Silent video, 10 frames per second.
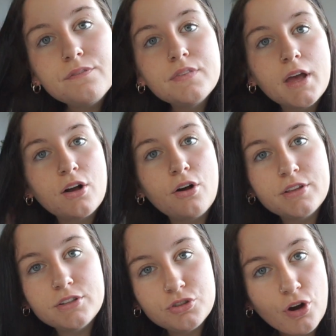I got
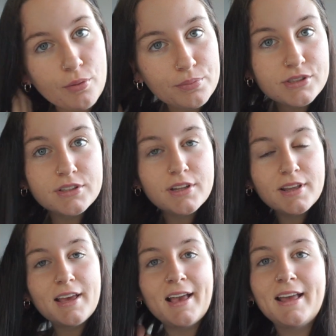these drops
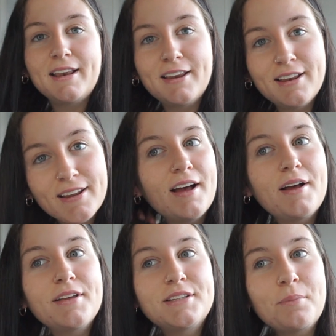in
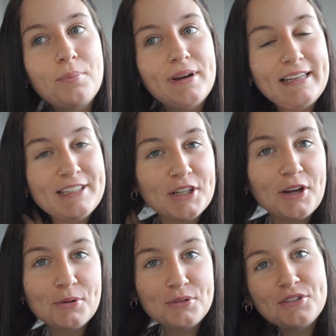some bleach I
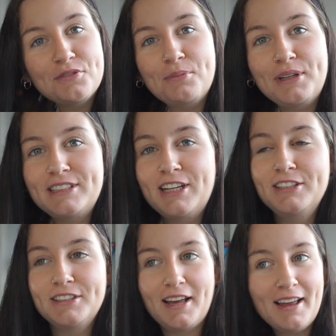ordered from Bleach
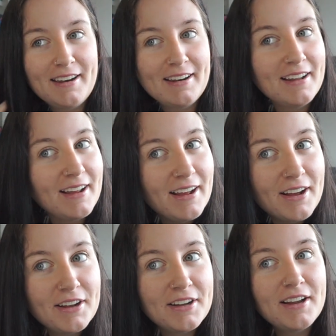London
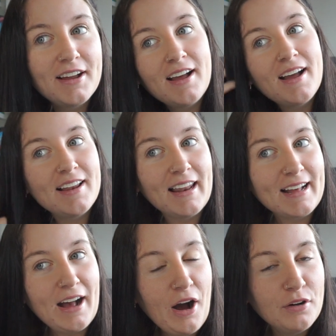like
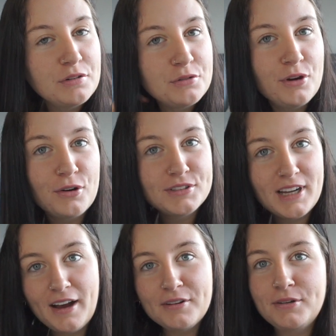halfway through
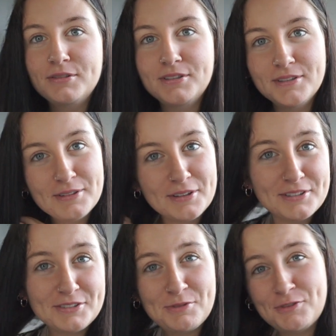lockdown. I was
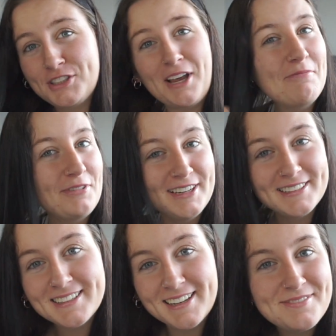for some
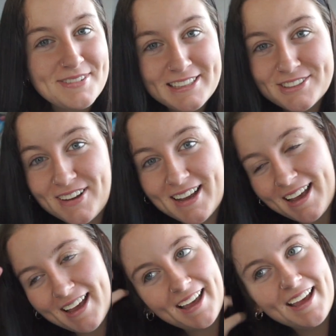reason gonna bleach my
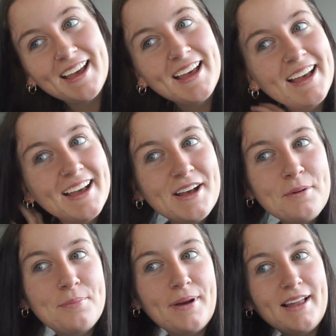hair,
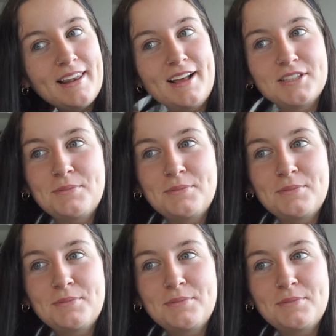but last